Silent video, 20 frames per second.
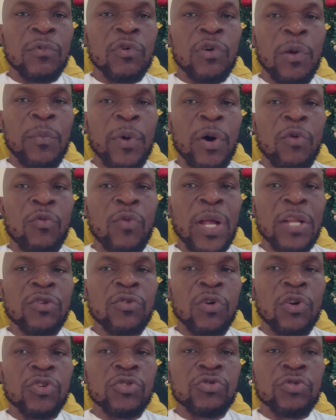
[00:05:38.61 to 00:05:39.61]
Commonwealth
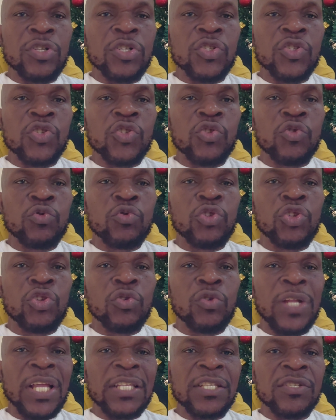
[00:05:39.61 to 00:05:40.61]
countries through
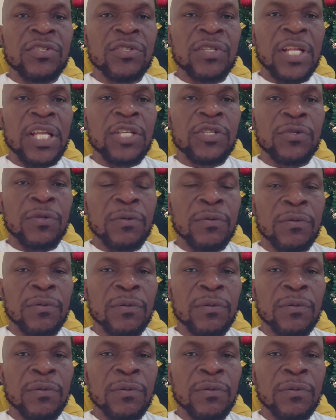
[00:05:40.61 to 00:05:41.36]
new legislation.